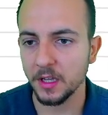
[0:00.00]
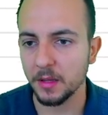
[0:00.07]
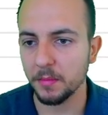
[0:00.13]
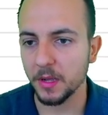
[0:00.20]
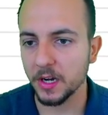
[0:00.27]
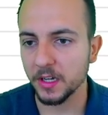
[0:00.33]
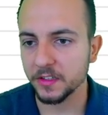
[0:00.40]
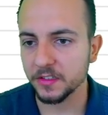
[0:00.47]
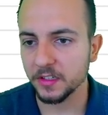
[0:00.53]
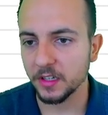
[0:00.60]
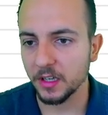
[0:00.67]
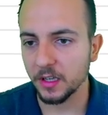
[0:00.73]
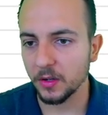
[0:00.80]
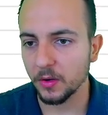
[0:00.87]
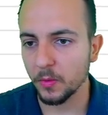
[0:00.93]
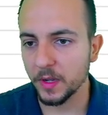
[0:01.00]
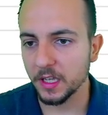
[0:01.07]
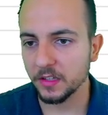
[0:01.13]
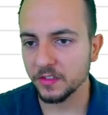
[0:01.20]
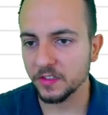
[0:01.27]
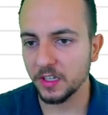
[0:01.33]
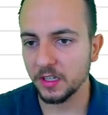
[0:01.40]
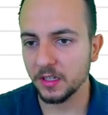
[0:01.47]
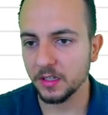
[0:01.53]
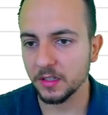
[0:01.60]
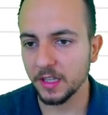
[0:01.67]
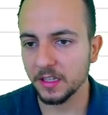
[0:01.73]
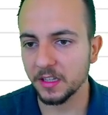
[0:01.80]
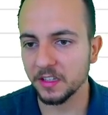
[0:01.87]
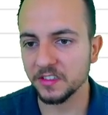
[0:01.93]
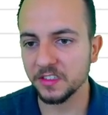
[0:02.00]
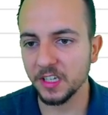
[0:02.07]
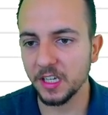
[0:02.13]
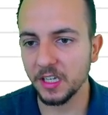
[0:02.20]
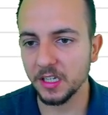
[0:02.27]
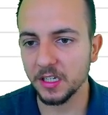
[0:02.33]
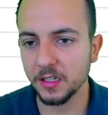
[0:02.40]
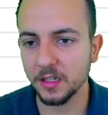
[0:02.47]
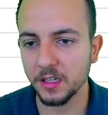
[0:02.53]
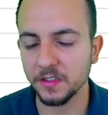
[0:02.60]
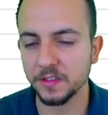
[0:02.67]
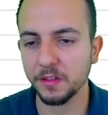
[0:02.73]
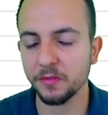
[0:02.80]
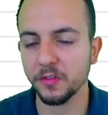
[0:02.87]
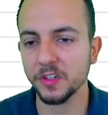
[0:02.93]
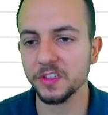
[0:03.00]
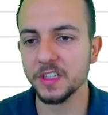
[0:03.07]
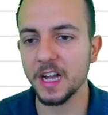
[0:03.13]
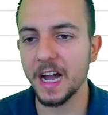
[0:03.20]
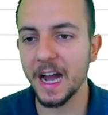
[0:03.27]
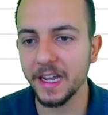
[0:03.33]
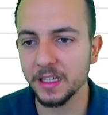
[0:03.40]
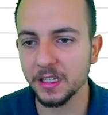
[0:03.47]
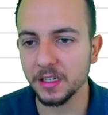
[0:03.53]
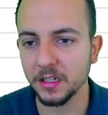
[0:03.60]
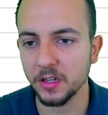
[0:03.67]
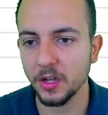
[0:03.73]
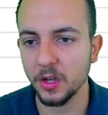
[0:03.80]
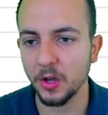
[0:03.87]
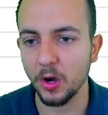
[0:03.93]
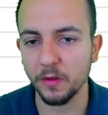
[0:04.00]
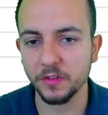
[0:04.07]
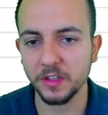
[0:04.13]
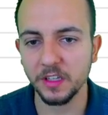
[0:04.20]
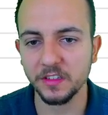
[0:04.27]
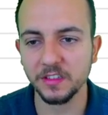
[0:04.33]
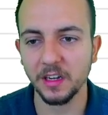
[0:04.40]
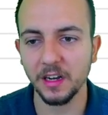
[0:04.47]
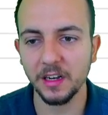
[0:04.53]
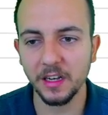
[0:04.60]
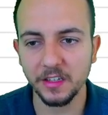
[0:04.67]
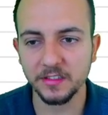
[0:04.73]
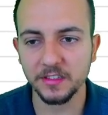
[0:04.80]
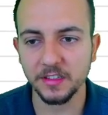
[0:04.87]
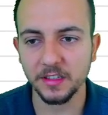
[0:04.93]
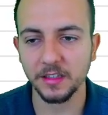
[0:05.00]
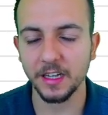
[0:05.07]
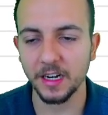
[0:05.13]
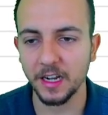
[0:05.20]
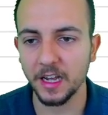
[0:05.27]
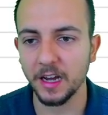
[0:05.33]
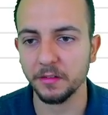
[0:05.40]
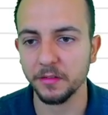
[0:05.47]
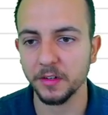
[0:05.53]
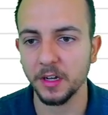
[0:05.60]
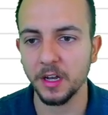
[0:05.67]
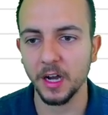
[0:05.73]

because we can see that the zinc is the first item of this list that I have.